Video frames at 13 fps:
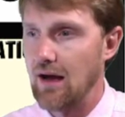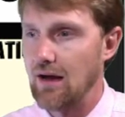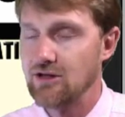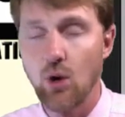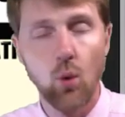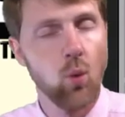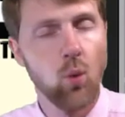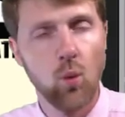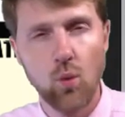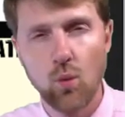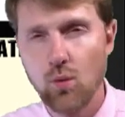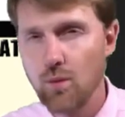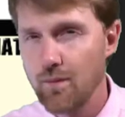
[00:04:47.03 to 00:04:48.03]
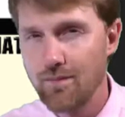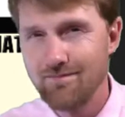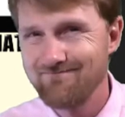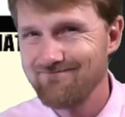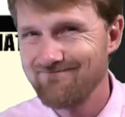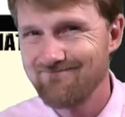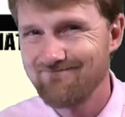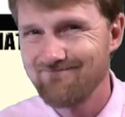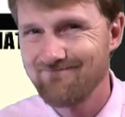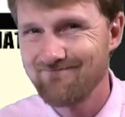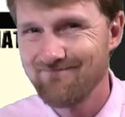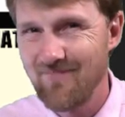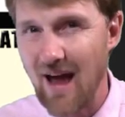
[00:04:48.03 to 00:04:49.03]
So
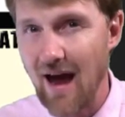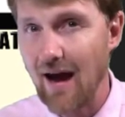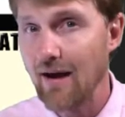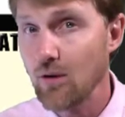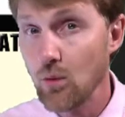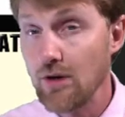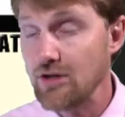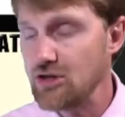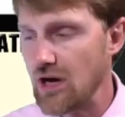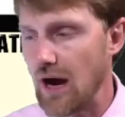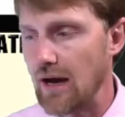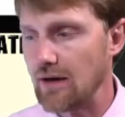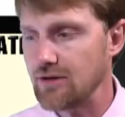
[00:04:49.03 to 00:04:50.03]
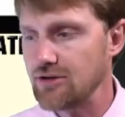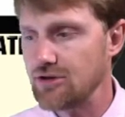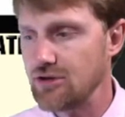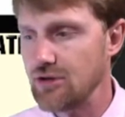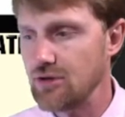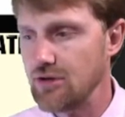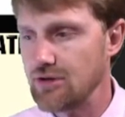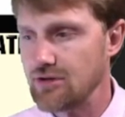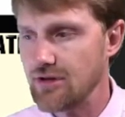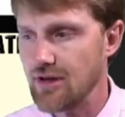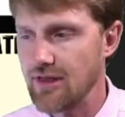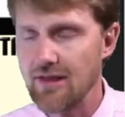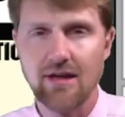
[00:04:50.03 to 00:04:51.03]
how do we challenge students
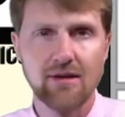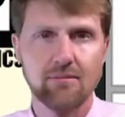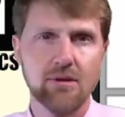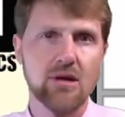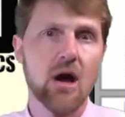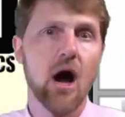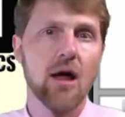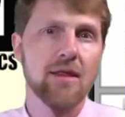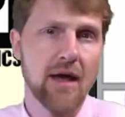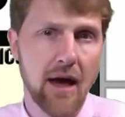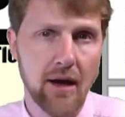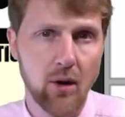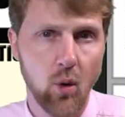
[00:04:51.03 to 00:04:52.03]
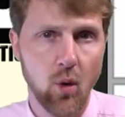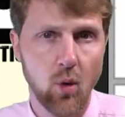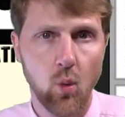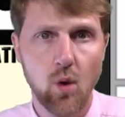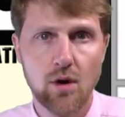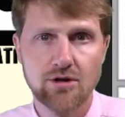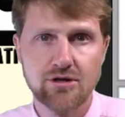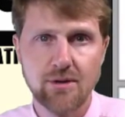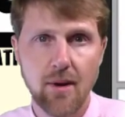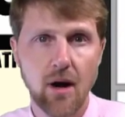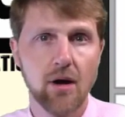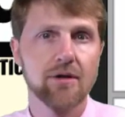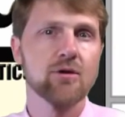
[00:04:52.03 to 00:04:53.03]
to think beyond that? Or what are
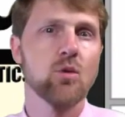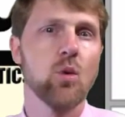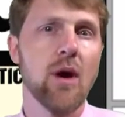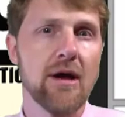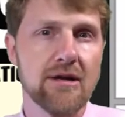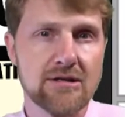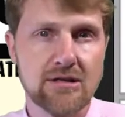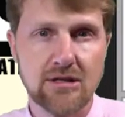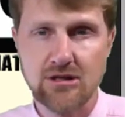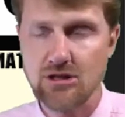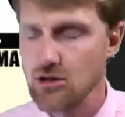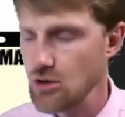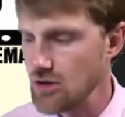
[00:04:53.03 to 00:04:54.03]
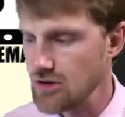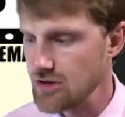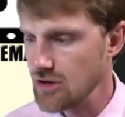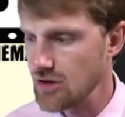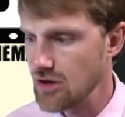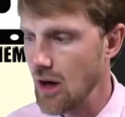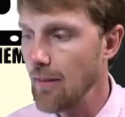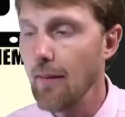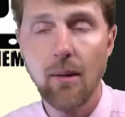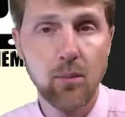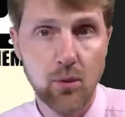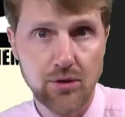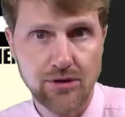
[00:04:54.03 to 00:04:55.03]
some other ways that students could come
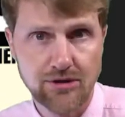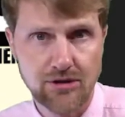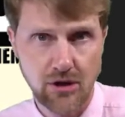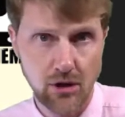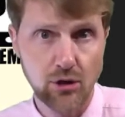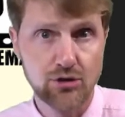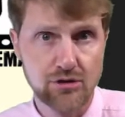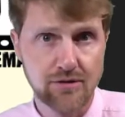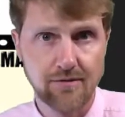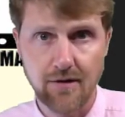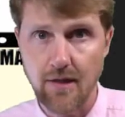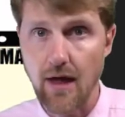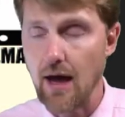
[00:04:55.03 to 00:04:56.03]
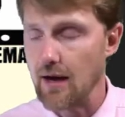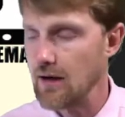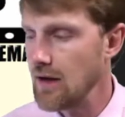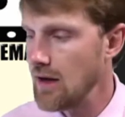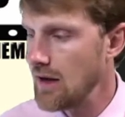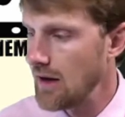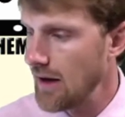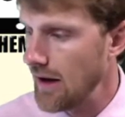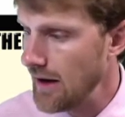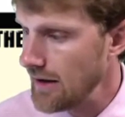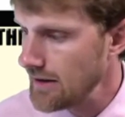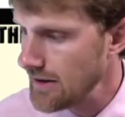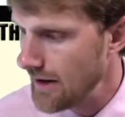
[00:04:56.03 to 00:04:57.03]
up with a solution for that?
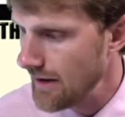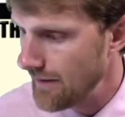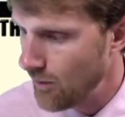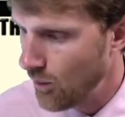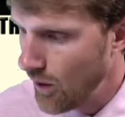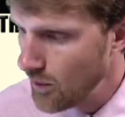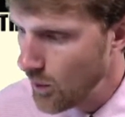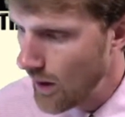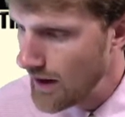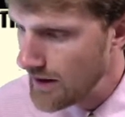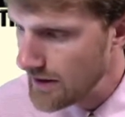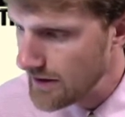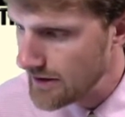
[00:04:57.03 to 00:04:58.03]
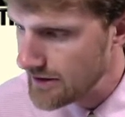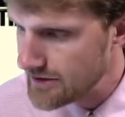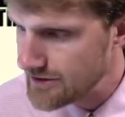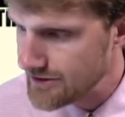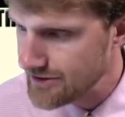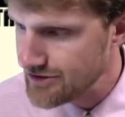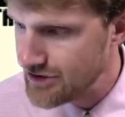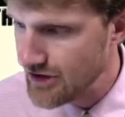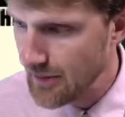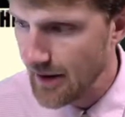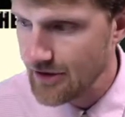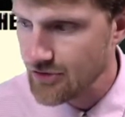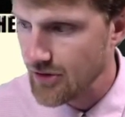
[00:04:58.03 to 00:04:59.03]
And one way is
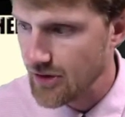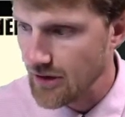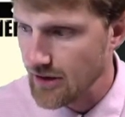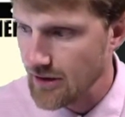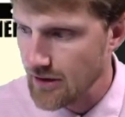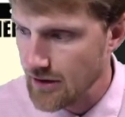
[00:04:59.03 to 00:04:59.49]
geometrically.